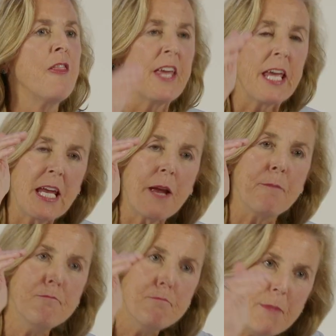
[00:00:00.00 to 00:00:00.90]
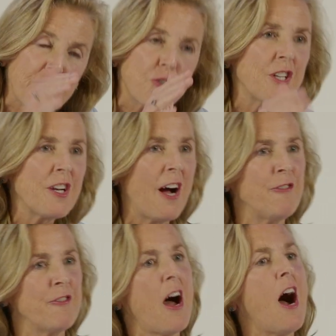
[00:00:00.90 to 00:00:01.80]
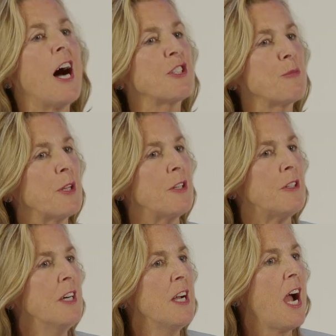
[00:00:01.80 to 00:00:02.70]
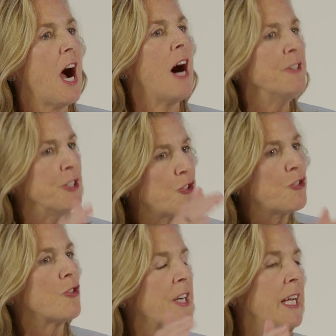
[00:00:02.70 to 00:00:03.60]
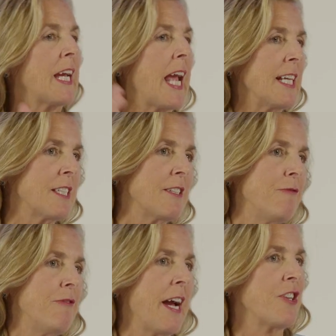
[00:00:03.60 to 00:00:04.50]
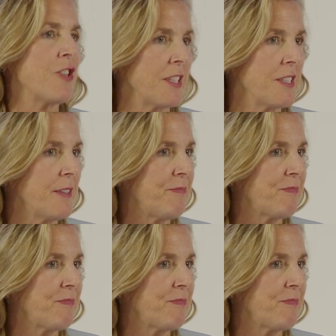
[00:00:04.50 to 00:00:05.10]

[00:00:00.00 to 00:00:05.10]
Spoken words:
the mission of the hospital of ensuring against infections.